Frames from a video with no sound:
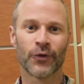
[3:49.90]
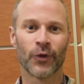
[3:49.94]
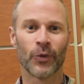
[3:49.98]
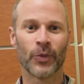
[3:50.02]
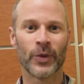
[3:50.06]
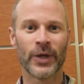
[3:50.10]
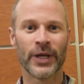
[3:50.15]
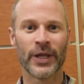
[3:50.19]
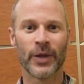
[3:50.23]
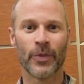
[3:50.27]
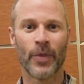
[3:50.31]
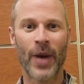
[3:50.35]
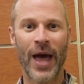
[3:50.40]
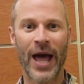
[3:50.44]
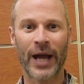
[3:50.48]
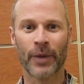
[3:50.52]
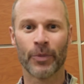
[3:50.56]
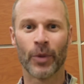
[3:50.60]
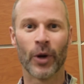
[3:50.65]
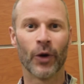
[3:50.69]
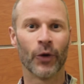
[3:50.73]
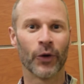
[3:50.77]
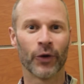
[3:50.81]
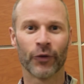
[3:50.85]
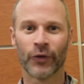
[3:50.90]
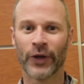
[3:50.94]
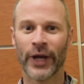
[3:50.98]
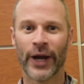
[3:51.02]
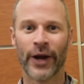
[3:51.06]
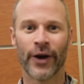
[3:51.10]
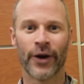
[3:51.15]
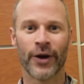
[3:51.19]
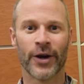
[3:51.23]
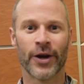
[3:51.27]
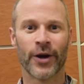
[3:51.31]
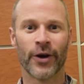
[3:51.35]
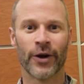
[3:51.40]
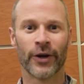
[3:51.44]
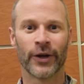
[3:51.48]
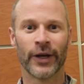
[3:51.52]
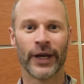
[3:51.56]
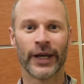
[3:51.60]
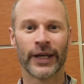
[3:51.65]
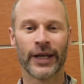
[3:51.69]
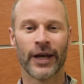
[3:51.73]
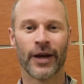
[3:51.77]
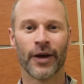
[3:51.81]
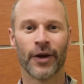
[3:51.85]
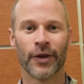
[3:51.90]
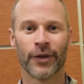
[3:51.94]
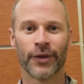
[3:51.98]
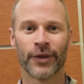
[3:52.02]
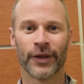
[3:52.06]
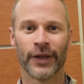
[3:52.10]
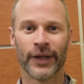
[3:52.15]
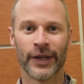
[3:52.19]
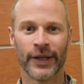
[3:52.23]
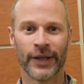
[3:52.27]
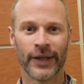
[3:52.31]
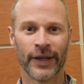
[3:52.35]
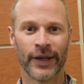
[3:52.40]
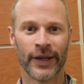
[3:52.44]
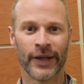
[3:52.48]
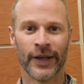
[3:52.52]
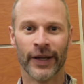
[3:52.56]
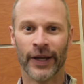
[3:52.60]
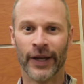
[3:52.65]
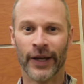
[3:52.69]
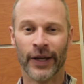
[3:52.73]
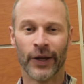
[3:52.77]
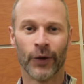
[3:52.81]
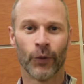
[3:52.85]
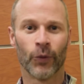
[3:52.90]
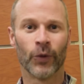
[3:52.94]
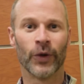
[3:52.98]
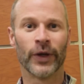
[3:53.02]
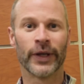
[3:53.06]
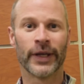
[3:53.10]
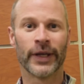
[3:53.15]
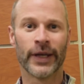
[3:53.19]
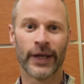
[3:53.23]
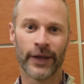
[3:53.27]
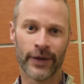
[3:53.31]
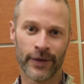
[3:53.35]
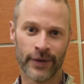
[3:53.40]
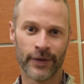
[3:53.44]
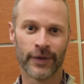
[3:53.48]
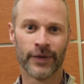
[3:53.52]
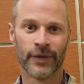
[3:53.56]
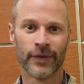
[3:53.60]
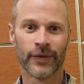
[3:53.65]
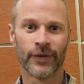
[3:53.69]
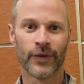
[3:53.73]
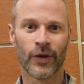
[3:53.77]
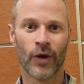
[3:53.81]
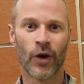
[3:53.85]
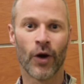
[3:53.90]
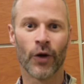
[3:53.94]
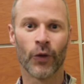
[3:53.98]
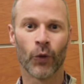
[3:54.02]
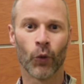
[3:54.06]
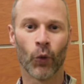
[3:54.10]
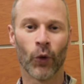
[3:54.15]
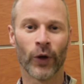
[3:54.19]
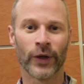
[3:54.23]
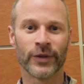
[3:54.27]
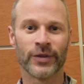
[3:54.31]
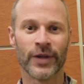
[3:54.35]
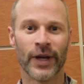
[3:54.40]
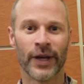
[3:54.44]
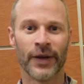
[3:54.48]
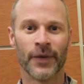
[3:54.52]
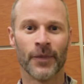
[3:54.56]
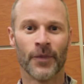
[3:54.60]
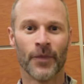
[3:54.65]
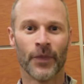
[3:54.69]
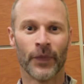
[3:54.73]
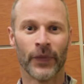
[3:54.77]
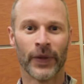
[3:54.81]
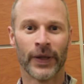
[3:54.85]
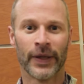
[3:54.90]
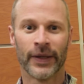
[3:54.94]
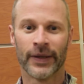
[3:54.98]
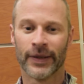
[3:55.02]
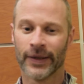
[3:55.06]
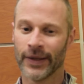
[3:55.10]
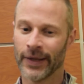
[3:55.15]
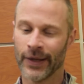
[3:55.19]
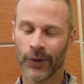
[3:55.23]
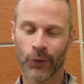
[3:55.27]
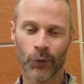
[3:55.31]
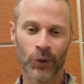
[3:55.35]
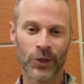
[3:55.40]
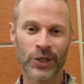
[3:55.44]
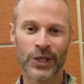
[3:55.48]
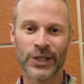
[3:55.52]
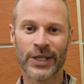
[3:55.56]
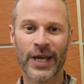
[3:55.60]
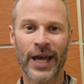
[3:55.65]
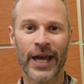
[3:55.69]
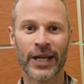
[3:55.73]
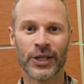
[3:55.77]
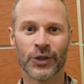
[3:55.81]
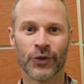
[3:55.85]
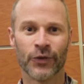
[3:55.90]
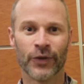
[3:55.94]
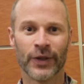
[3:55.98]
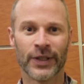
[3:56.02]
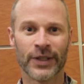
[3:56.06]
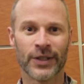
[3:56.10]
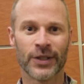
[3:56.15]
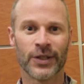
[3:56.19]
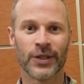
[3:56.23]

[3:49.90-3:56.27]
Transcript: for being the backbone of care here at Lake Health and uh, really getting all the work done. Uh, we're just adjuvant